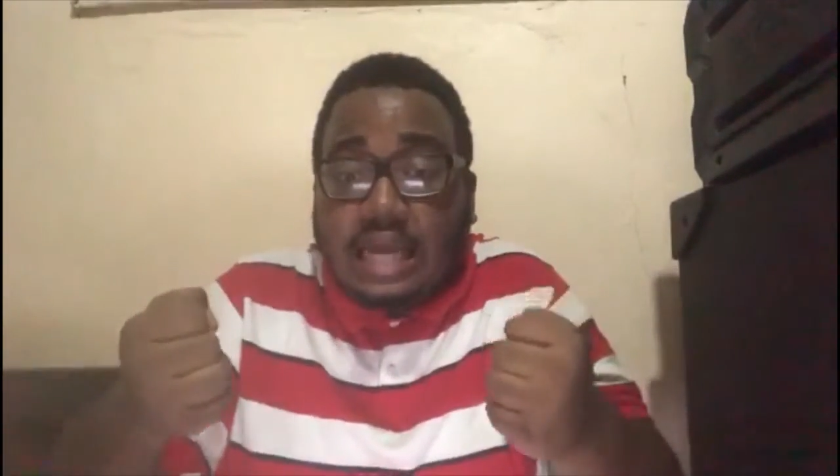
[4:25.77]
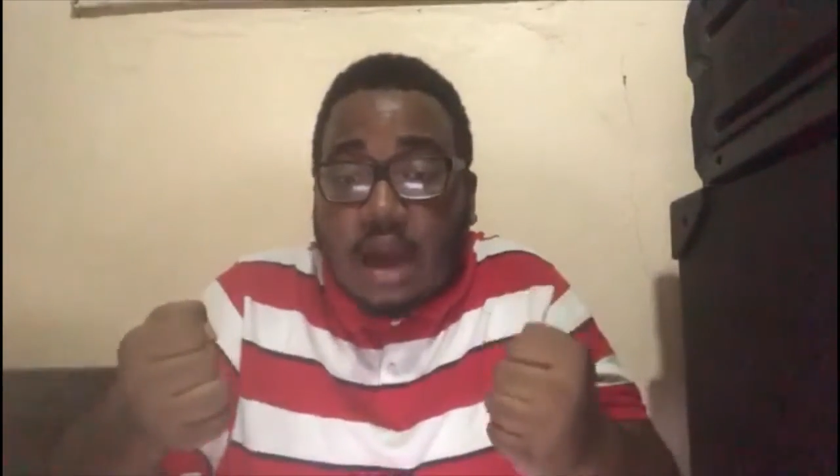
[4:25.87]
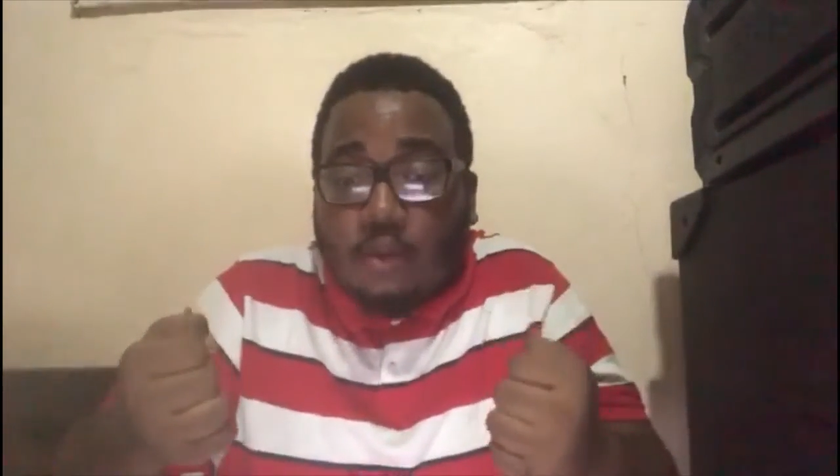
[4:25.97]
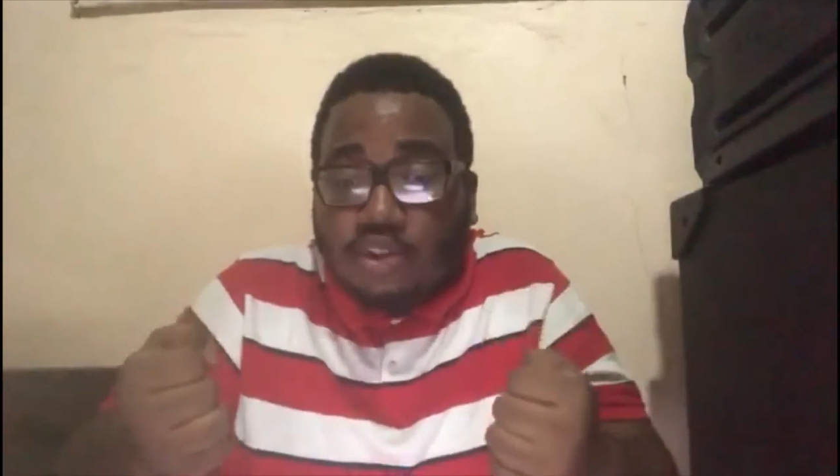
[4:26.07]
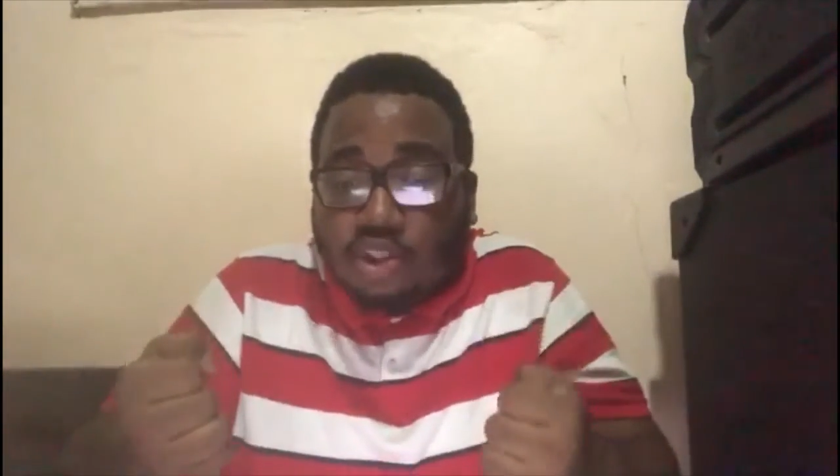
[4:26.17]
I
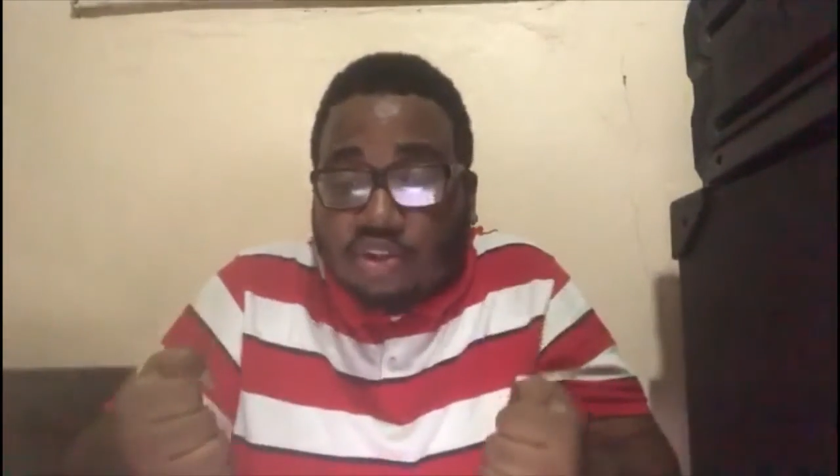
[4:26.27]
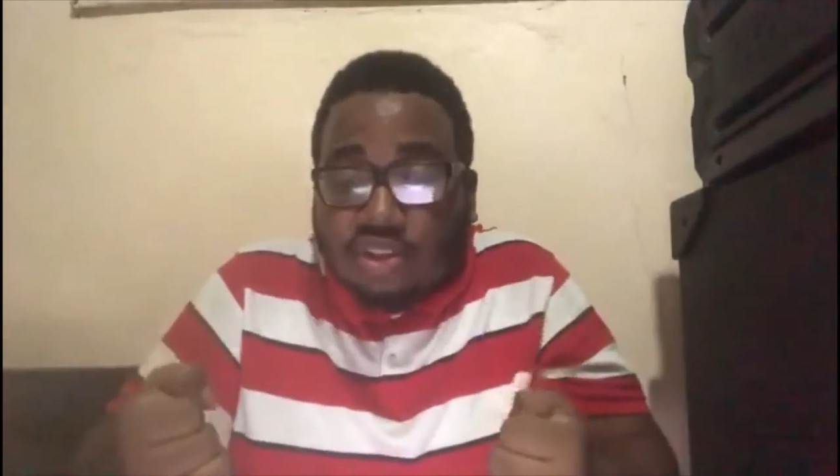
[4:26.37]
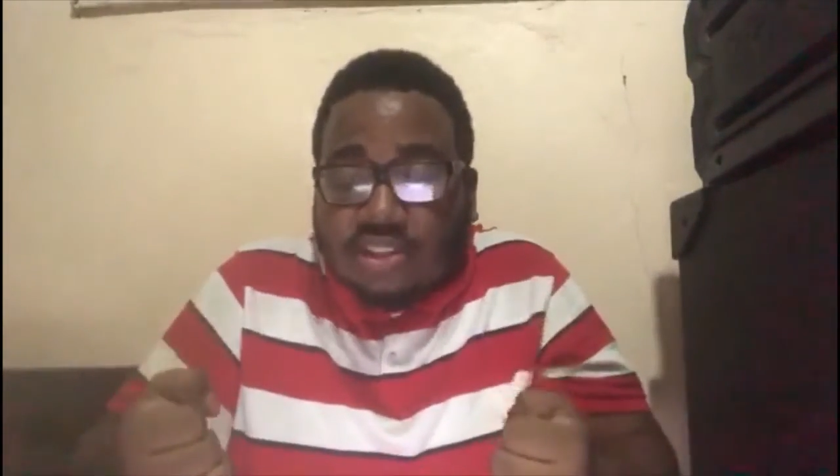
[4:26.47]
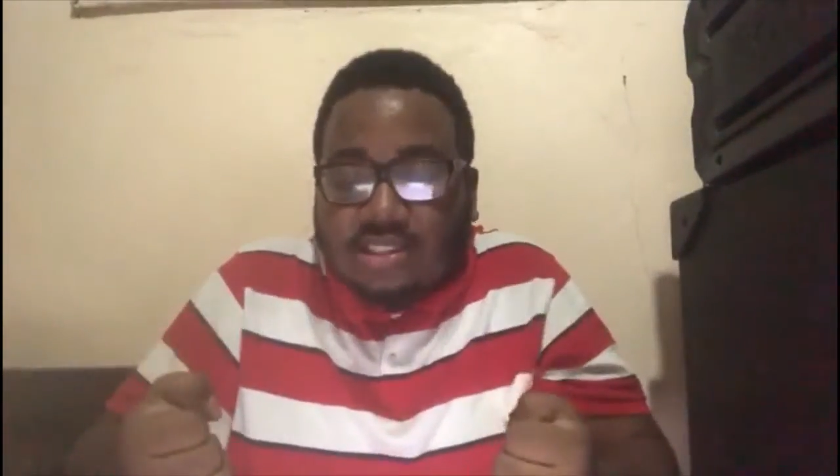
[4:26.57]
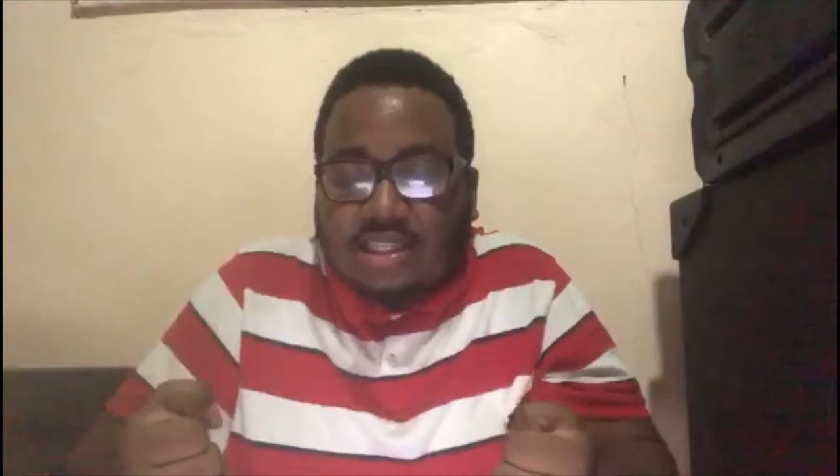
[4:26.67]
was a
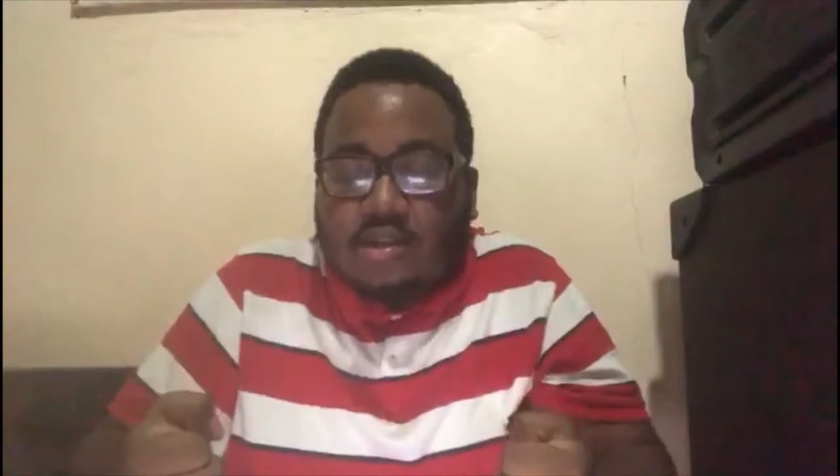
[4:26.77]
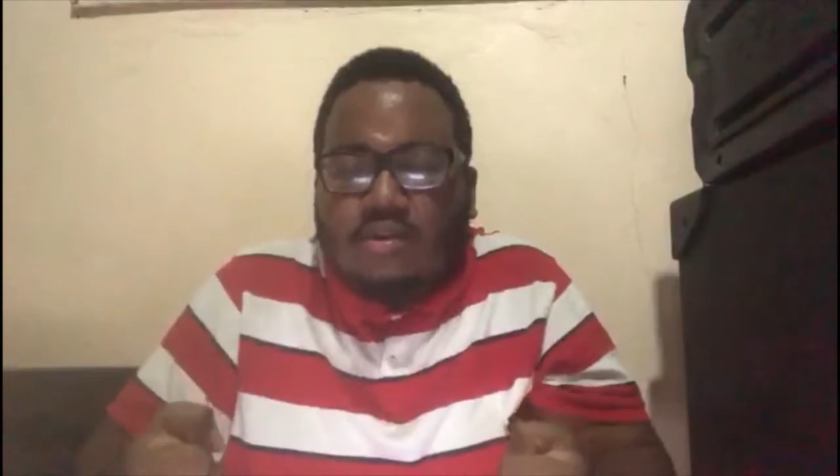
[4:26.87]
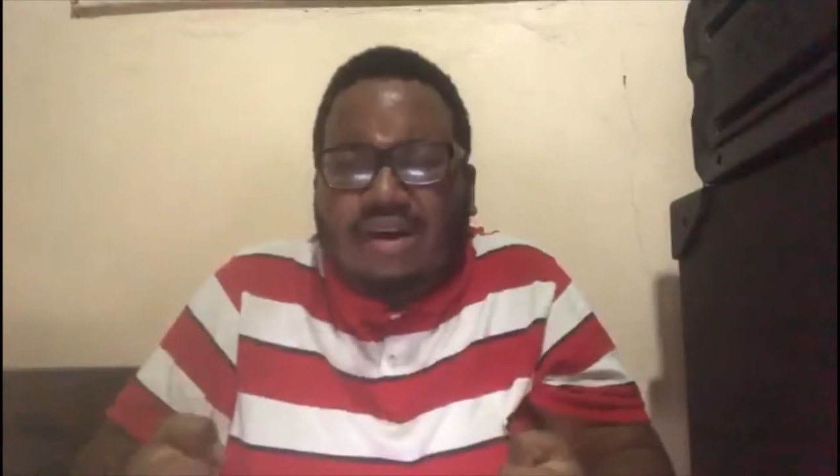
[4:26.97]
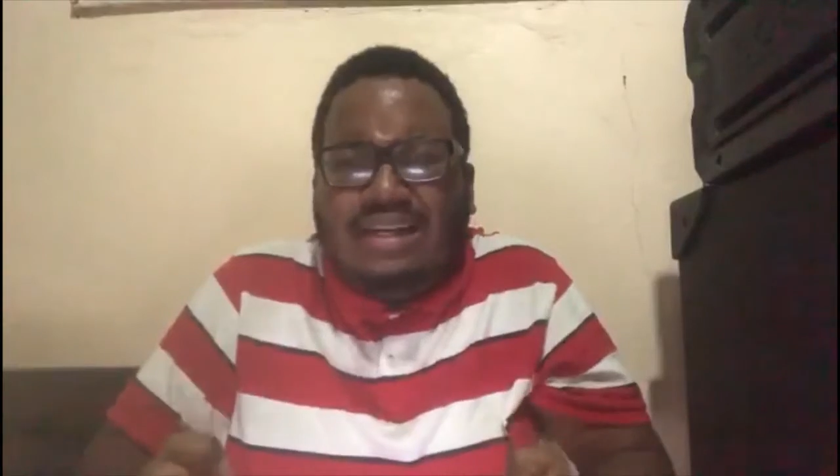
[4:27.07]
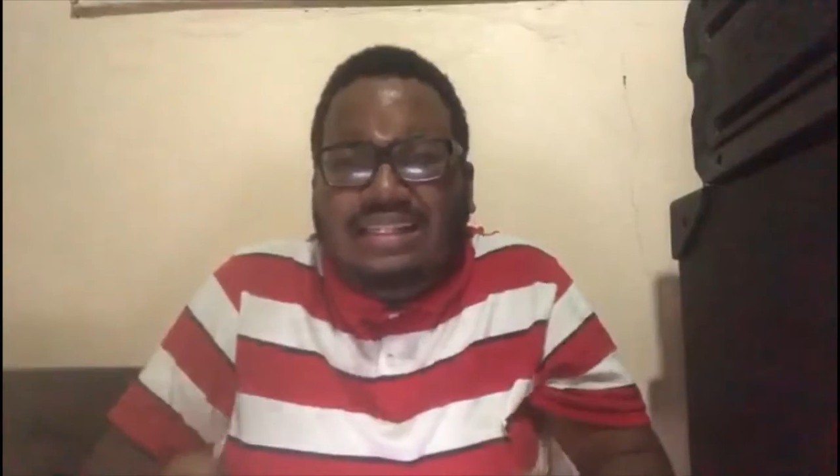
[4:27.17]
Christian,
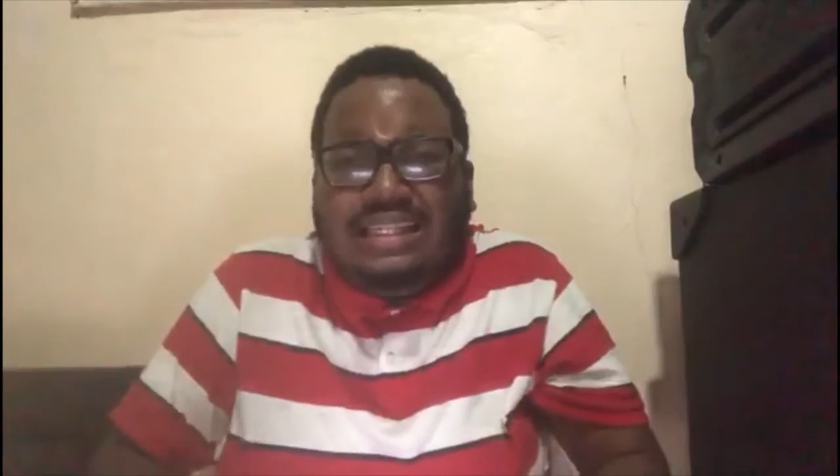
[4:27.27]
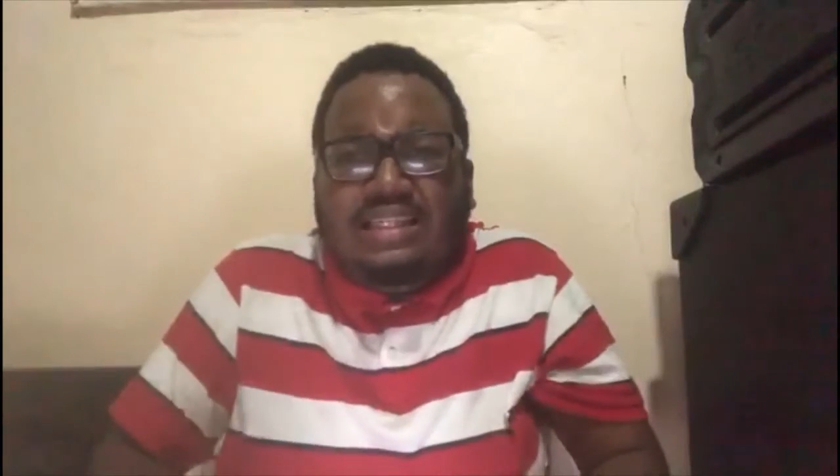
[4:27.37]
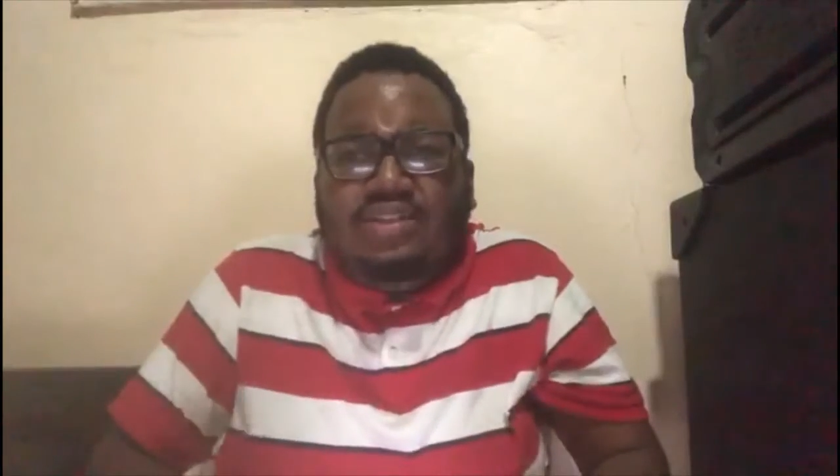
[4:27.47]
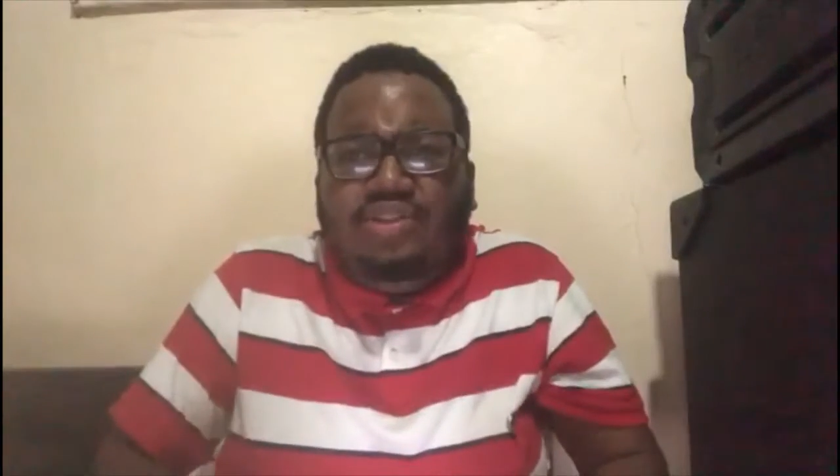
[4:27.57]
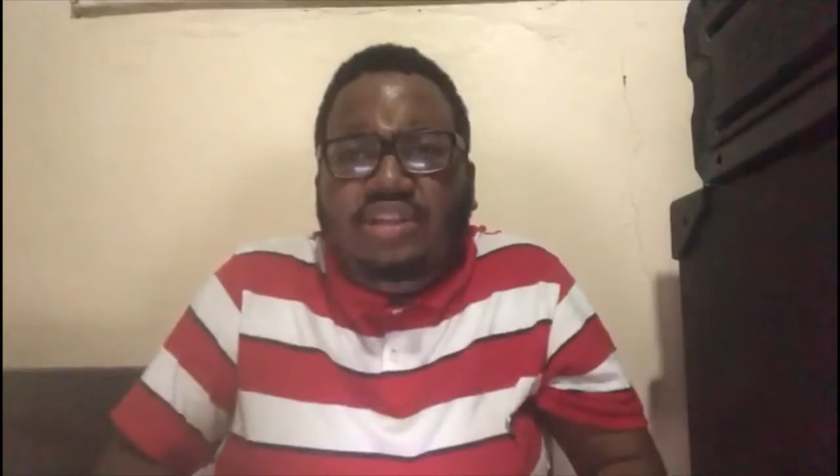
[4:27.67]
or at
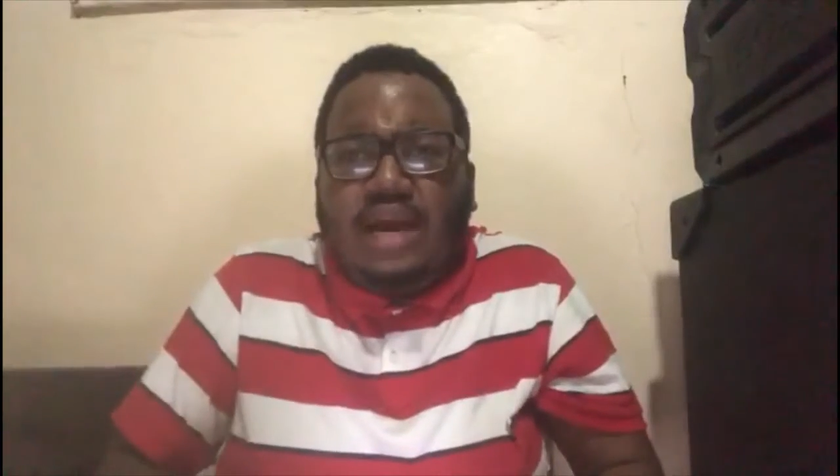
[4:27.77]
least